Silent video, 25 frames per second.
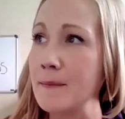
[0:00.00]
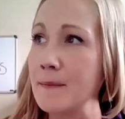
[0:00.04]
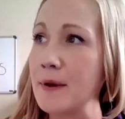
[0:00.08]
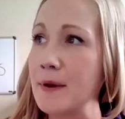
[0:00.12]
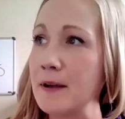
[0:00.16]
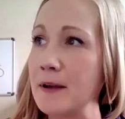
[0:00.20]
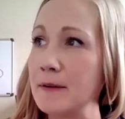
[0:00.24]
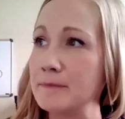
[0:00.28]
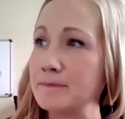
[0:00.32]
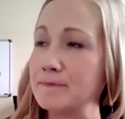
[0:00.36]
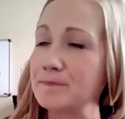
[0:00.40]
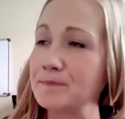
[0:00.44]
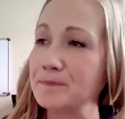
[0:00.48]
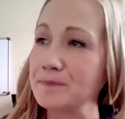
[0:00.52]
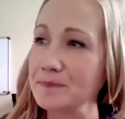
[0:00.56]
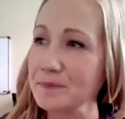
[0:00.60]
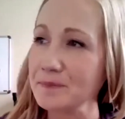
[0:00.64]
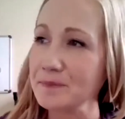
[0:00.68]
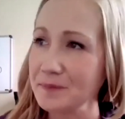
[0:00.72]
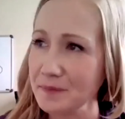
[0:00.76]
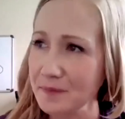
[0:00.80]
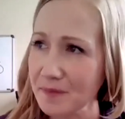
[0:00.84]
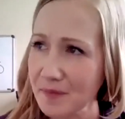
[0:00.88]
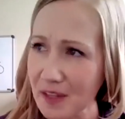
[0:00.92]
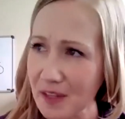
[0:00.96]
But
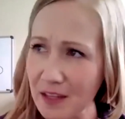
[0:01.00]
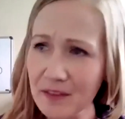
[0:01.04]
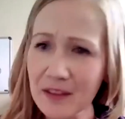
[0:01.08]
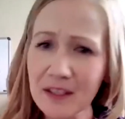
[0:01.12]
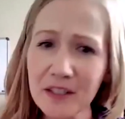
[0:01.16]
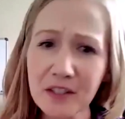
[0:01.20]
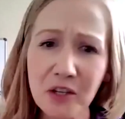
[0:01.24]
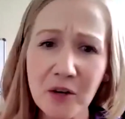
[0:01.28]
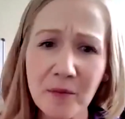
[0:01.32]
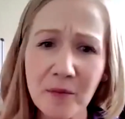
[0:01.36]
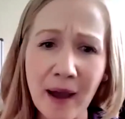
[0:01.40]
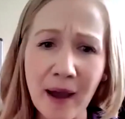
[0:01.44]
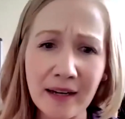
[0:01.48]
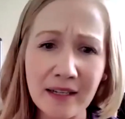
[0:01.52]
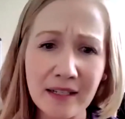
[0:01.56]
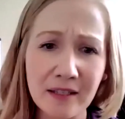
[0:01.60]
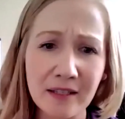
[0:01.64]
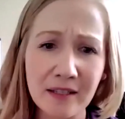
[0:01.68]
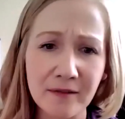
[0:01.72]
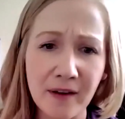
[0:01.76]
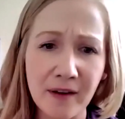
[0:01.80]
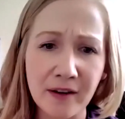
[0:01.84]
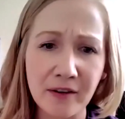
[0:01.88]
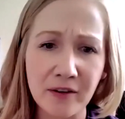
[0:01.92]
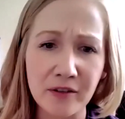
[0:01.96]
let's go back to
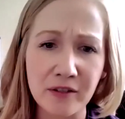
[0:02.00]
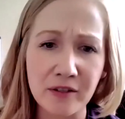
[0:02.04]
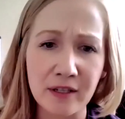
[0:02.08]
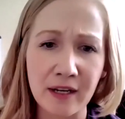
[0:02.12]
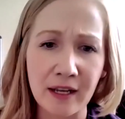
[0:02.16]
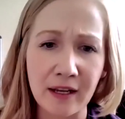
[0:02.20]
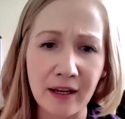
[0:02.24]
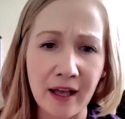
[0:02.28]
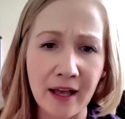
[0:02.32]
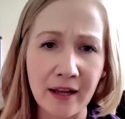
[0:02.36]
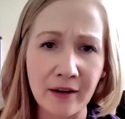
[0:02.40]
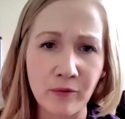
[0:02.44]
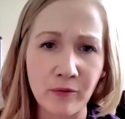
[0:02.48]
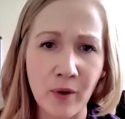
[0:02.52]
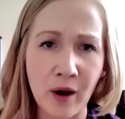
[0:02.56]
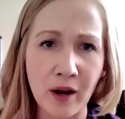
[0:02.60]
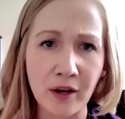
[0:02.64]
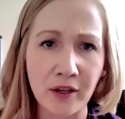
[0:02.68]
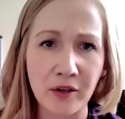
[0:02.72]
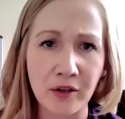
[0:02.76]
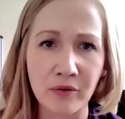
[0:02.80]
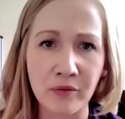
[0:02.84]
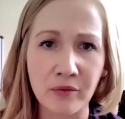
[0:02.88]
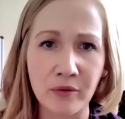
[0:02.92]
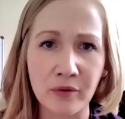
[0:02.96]
the funnels and I'll kind of
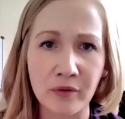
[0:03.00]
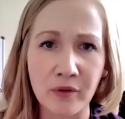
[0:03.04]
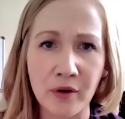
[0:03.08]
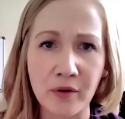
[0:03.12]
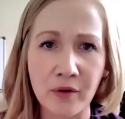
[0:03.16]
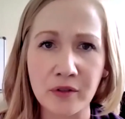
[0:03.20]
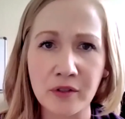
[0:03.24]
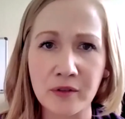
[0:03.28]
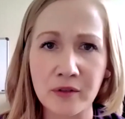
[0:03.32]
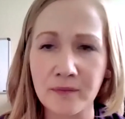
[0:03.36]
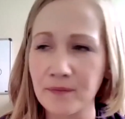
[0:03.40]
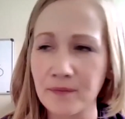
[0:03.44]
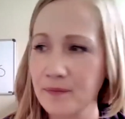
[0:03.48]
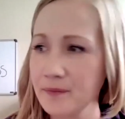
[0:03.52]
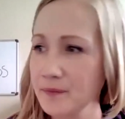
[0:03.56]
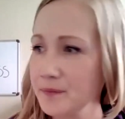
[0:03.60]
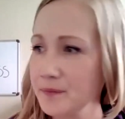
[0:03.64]
walk you through those.